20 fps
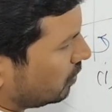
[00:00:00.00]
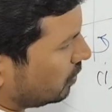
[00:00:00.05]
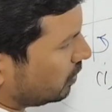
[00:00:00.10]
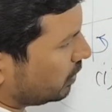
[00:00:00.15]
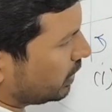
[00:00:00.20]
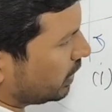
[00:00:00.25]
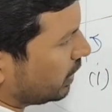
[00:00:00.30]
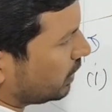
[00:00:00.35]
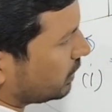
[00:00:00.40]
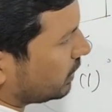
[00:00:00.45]

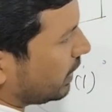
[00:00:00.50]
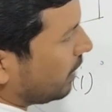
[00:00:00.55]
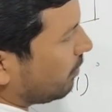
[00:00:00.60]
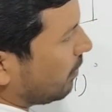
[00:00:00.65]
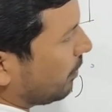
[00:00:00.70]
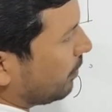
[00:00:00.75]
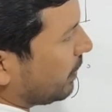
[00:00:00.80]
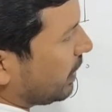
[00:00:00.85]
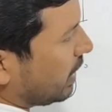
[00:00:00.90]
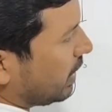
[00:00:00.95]
Here same
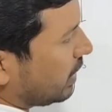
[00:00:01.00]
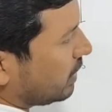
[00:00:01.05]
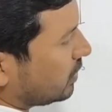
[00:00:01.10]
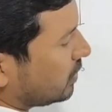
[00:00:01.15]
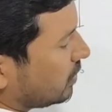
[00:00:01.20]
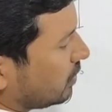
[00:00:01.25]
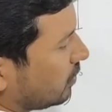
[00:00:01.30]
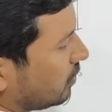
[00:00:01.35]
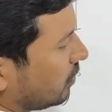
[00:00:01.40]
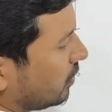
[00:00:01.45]
appearance
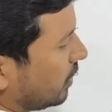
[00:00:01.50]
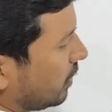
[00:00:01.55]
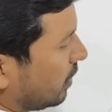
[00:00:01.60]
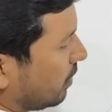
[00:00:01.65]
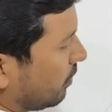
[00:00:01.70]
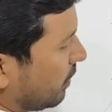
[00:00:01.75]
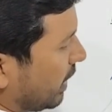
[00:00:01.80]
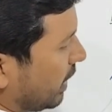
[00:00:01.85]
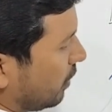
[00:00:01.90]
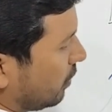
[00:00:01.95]

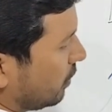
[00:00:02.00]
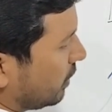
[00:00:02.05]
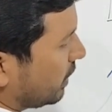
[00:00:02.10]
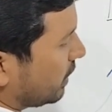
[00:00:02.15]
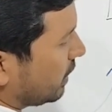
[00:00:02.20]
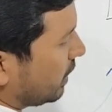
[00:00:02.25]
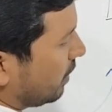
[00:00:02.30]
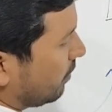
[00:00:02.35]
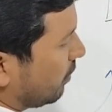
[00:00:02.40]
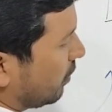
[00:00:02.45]
by
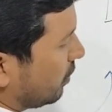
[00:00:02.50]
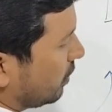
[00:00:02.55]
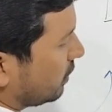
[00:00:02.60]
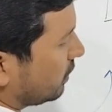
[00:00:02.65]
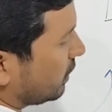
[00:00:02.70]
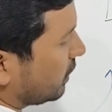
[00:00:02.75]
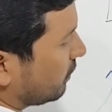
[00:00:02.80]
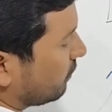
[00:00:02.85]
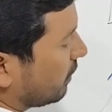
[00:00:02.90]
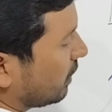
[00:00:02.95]
rotation about
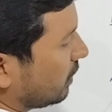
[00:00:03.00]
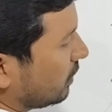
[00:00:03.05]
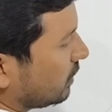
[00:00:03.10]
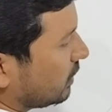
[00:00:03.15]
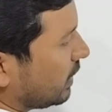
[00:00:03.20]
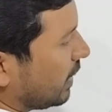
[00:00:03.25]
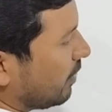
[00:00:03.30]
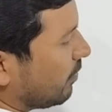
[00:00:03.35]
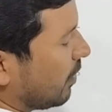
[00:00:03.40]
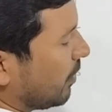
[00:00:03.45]
this one,
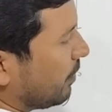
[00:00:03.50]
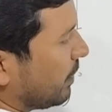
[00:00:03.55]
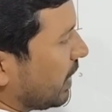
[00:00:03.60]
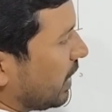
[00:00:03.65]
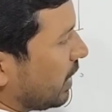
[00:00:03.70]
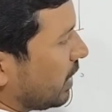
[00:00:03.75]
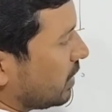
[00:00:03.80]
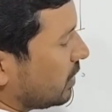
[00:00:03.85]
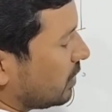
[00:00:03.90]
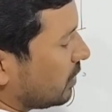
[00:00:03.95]
same
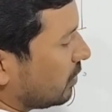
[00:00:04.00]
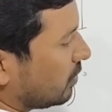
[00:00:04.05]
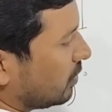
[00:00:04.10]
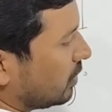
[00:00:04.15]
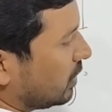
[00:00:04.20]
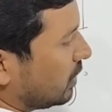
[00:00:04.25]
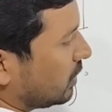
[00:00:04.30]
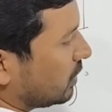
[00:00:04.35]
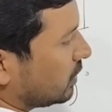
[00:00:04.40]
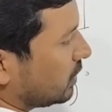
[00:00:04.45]
appearance
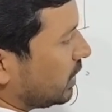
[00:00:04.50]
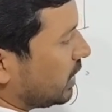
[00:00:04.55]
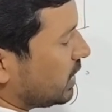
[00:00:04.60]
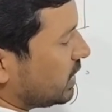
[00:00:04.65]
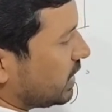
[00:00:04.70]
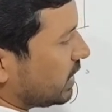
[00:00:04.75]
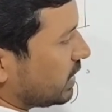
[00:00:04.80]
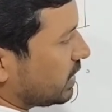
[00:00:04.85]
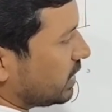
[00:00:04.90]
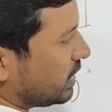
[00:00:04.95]

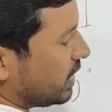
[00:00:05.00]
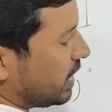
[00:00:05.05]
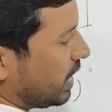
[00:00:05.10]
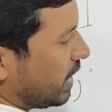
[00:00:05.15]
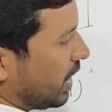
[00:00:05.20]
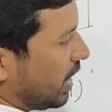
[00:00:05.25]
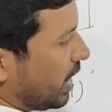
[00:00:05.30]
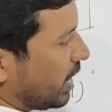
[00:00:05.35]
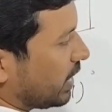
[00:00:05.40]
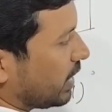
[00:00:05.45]
360
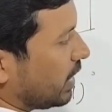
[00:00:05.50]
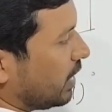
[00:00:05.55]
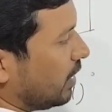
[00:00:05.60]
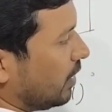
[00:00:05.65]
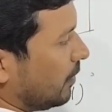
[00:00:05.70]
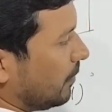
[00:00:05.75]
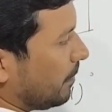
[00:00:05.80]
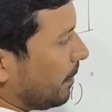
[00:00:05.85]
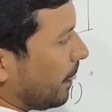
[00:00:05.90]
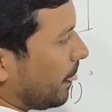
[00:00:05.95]
angle,